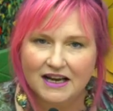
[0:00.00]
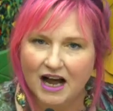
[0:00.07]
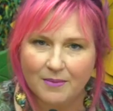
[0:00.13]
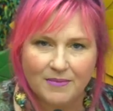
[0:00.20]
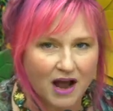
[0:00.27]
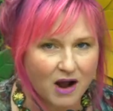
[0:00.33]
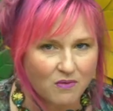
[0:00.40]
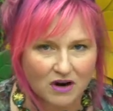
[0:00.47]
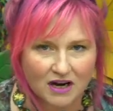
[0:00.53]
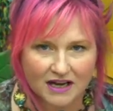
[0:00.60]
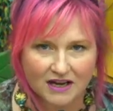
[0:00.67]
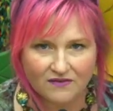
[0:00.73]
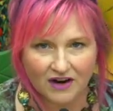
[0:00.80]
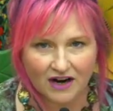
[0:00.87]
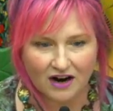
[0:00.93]
I'm not
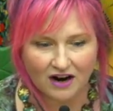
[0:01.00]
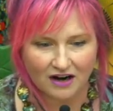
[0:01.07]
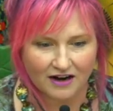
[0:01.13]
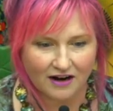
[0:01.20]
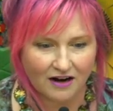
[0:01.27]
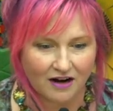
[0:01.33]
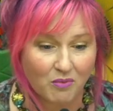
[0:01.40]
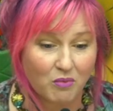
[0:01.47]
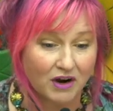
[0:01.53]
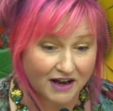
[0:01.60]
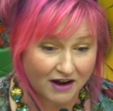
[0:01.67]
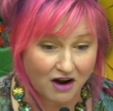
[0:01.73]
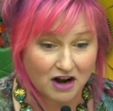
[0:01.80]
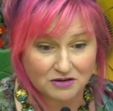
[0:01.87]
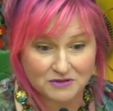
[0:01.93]
working very hard here. I'm
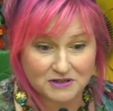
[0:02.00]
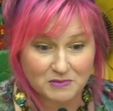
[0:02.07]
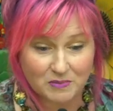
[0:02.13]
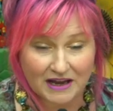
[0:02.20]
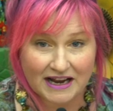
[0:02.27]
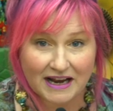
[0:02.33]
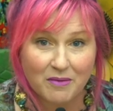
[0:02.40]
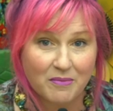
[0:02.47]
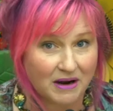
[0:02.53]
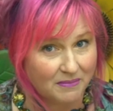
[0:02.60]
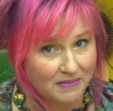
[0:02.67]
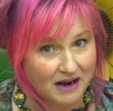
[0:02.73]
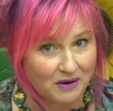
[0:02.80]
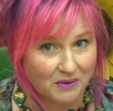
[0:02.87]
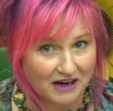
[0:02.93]
working hard to explain it, but
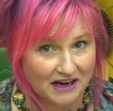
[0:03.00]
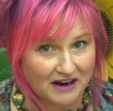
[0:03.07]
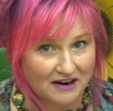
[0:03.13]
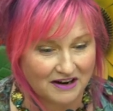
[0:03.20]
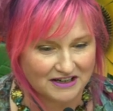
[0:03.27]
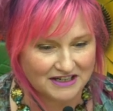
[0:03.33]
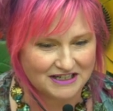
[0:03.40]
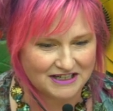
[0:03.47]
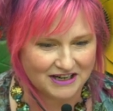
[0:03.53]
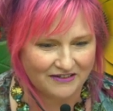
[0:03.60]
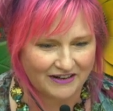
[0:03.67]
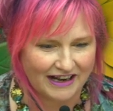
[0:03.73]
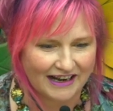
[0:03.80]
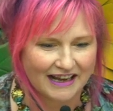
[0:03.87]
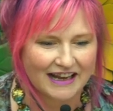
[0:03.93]
I'm not working hard to do
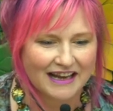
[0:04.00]
it.